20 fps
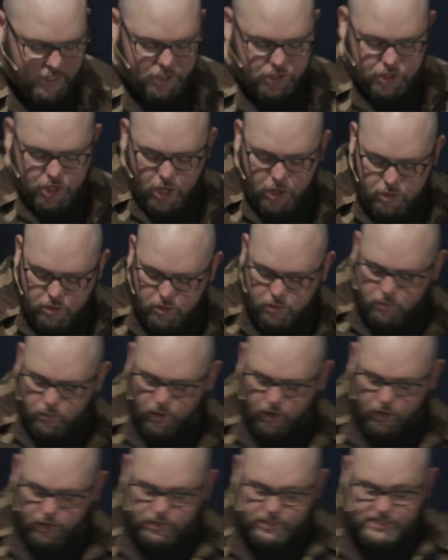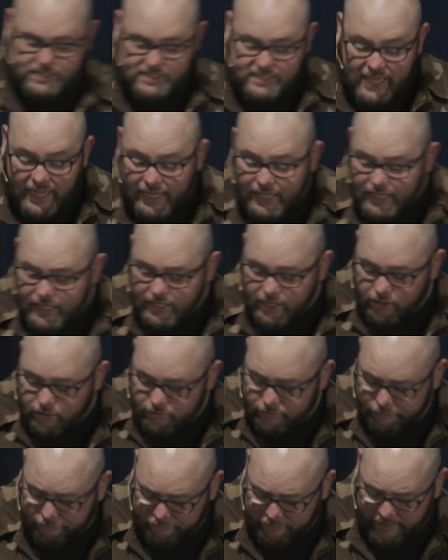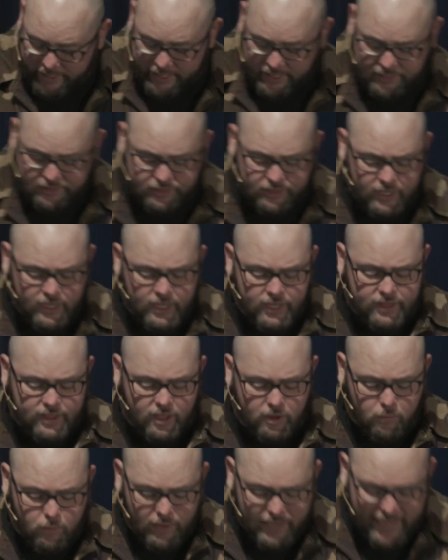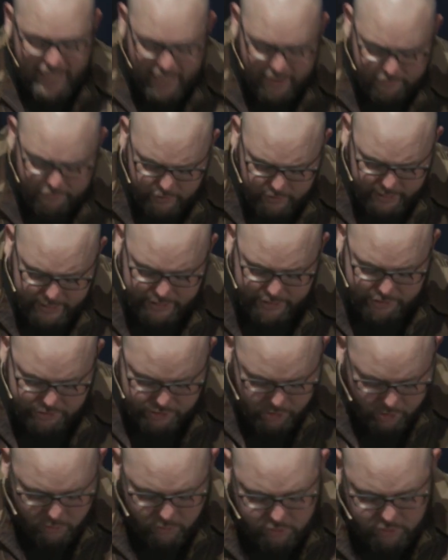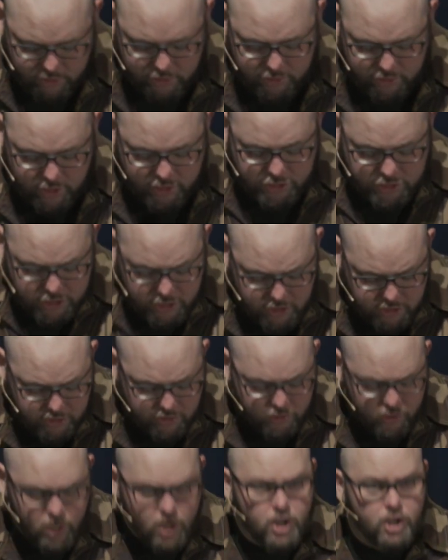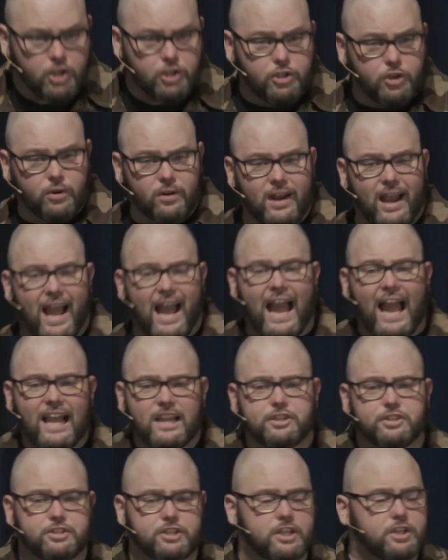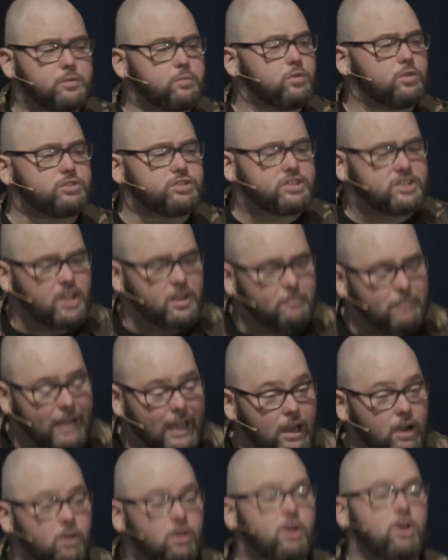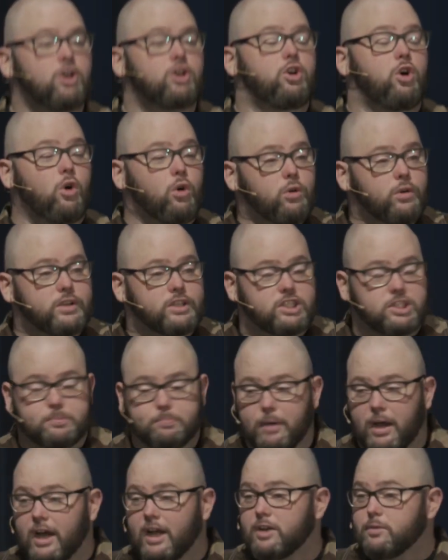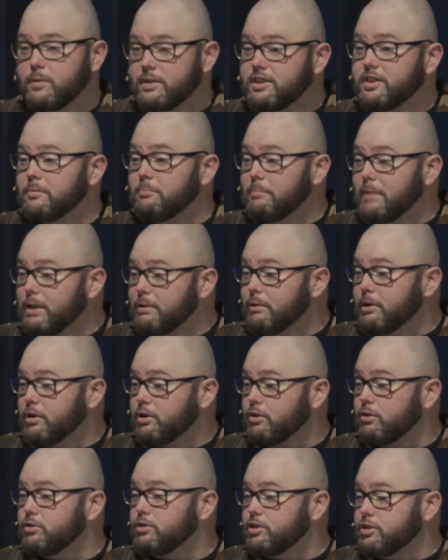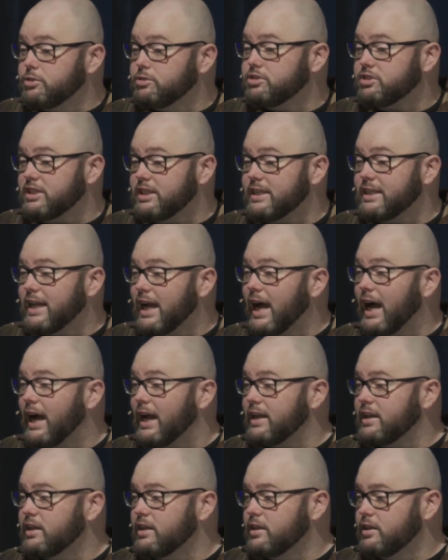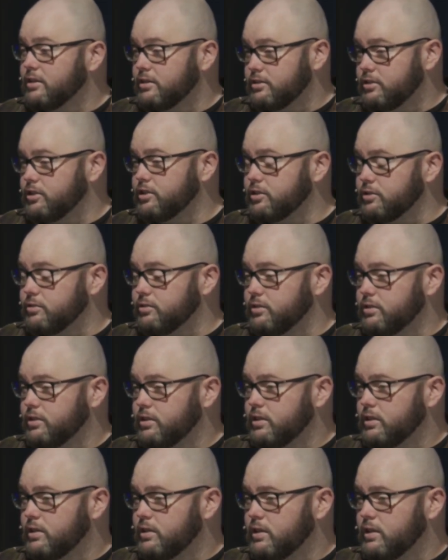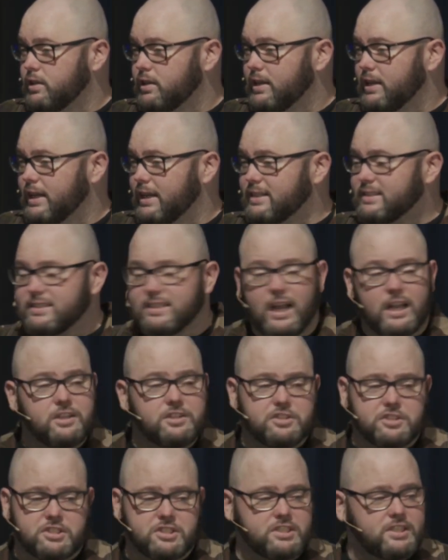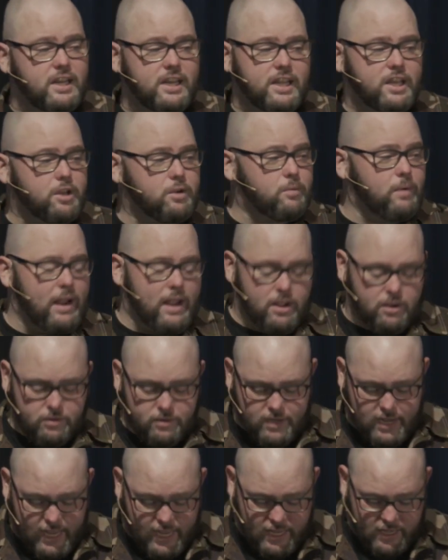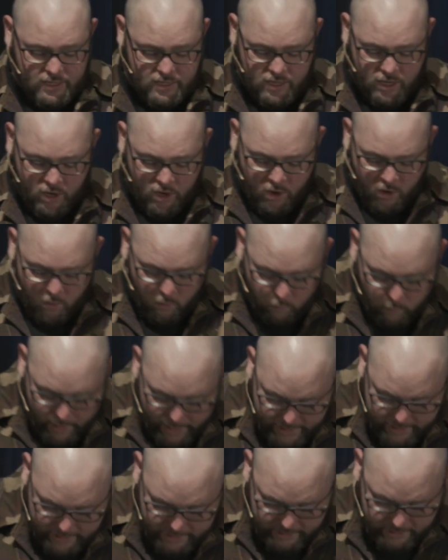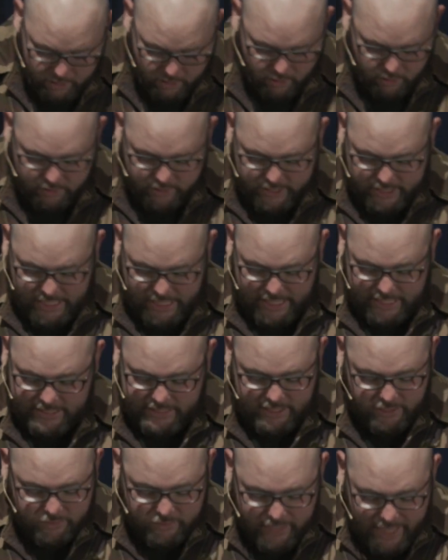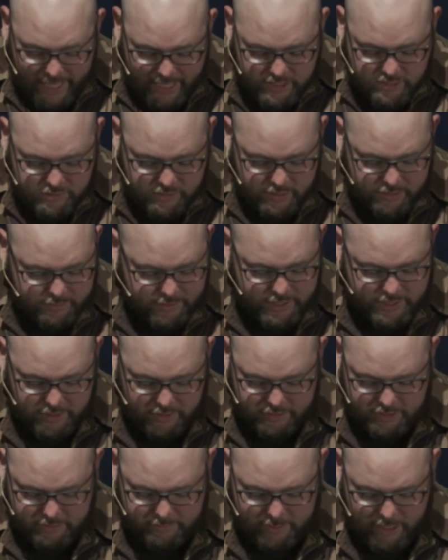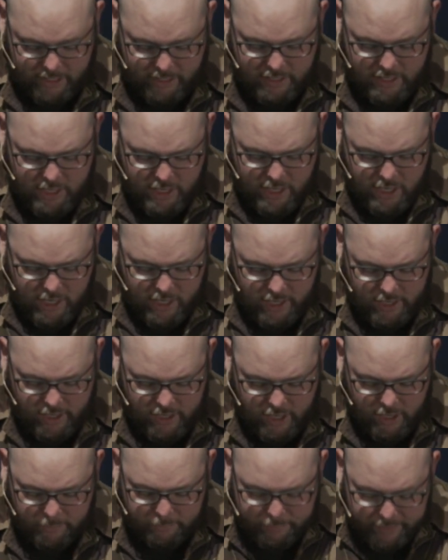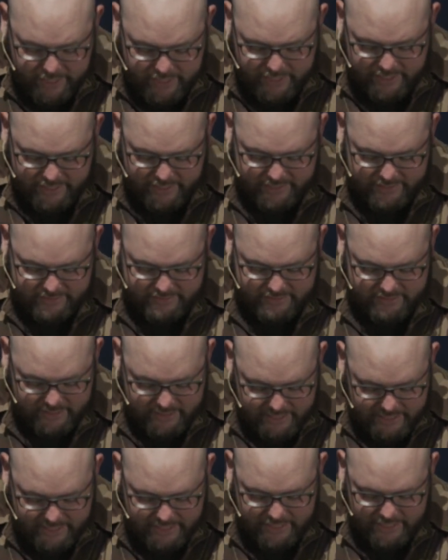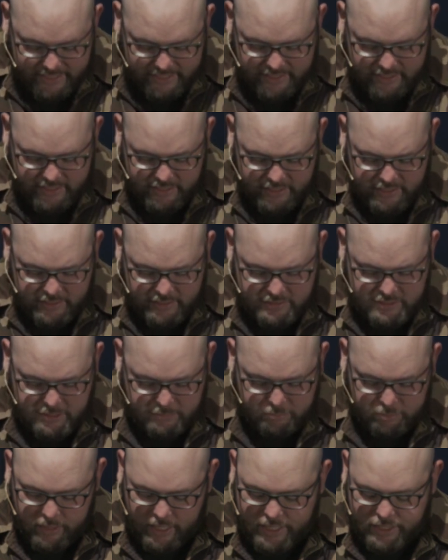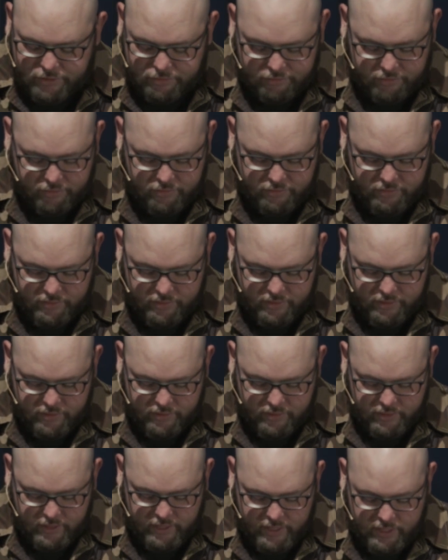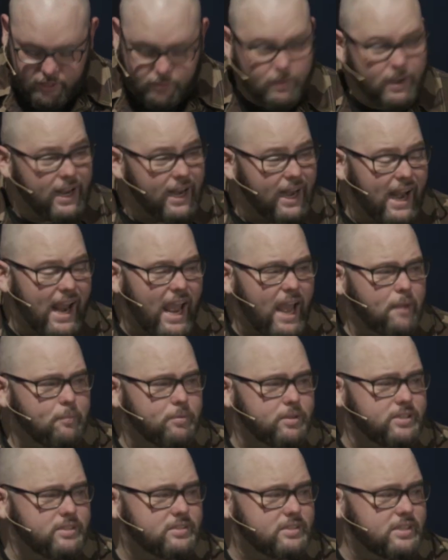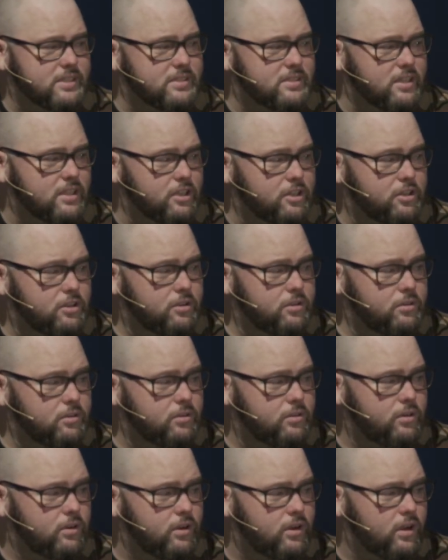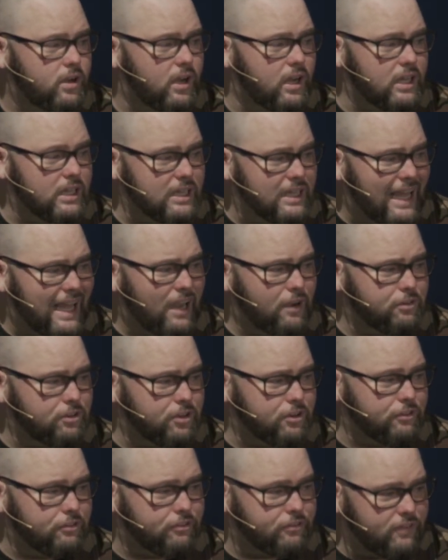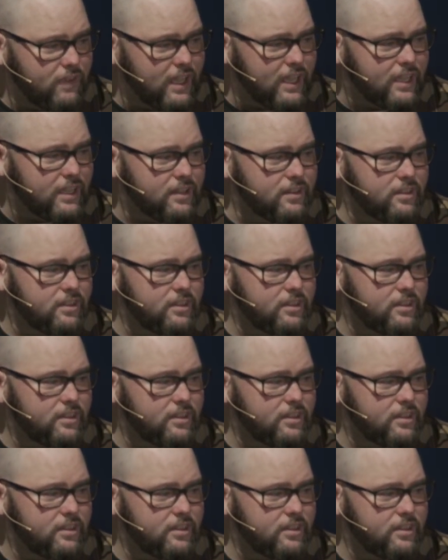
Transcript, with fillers: go to work, standing on faith that whatever He told you to do, your action will somehow correspond with the miracle you see God do. Right. It's not just sitting around and waiting on God. No, last week we talked about uh, obedience leading to breakthrough. And the way it happens is that you allow your faith